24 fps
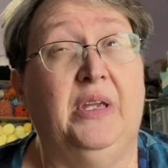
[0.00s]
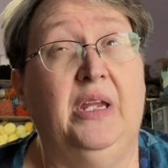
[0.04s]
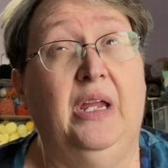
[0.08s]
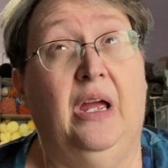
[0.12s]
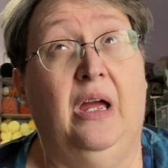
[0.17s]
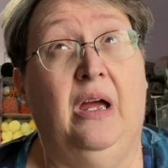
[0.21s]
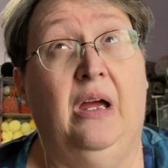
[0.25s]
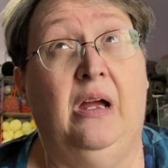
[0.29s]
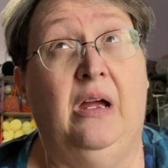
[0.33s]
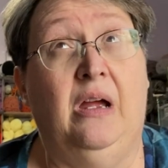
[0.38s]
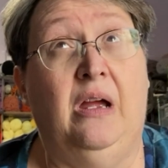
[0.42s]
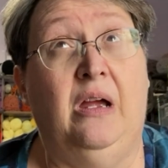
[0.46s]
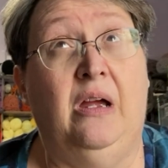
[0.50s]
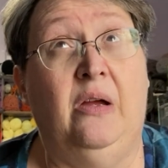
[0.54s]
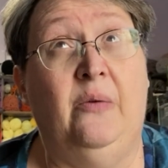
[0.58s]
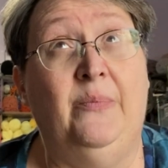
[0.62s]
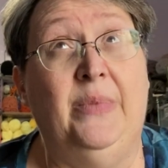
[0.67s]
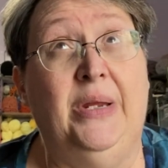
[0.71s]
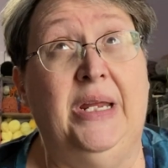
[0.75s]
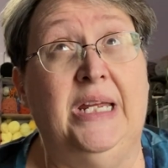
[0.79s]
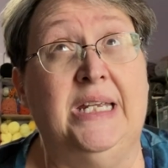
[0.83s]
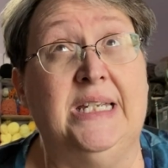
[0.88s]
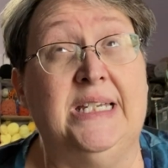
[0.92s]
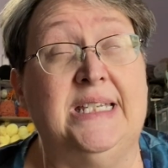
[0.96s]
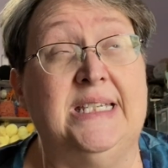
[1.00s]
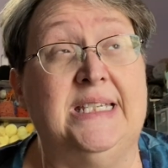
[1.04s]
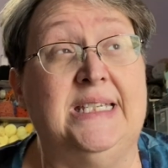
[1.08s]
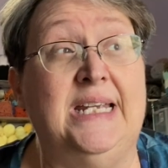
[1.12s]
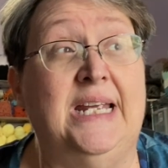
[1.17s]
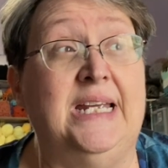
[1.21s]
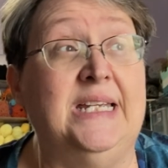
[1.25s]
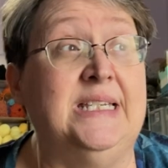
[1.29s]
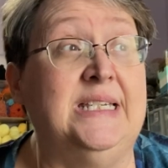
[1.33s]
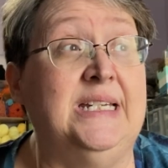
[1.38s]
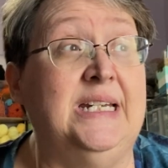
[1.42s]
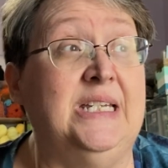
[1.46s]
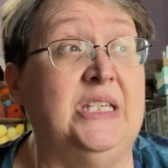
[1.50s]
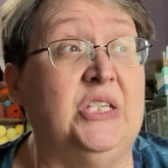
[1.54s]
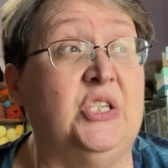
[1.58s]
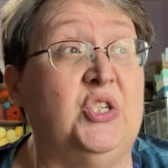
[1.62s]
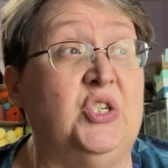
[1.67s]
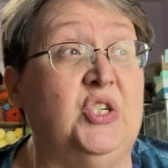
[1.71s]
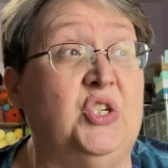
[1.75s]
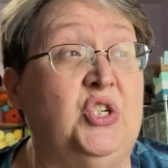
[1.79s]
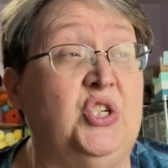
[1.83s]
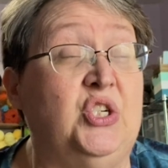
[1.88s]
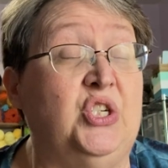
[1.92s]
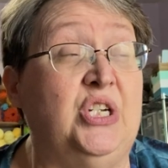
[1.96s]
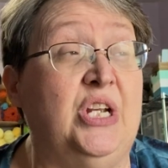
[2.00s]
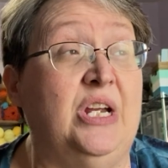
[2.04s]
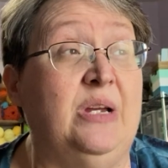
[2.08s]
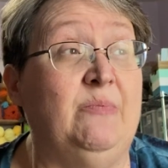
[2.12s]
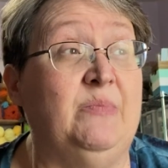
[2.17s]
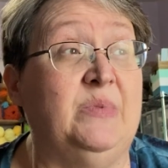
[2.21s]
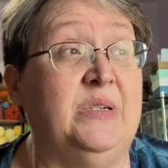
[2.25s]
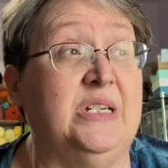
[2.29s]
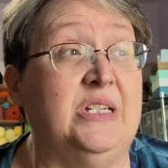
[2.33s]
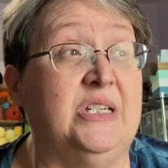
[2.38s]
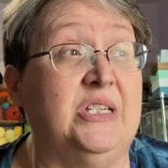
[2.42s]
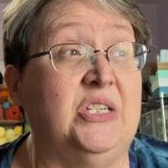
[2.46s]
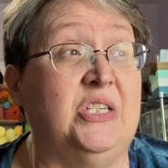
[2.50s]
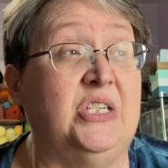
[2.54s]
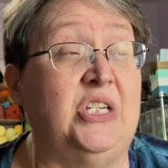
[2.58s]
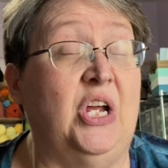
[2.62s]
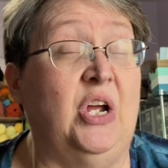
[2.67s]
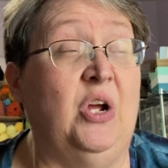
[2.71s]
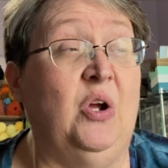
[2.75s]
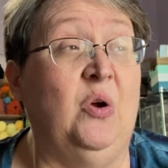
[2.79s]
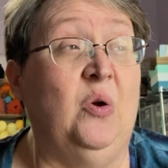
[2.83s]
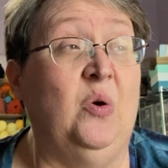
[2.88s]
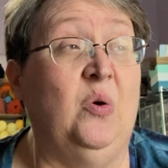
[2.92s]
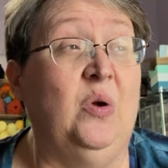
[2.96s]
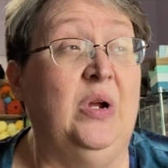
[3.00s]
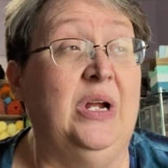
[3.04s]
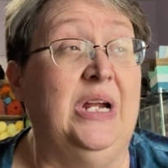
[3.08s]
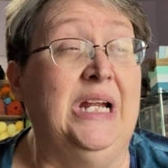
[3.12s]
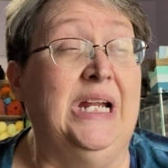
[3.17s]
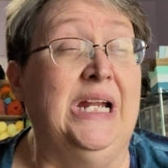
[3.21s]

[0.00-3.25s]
It says it's shipped, so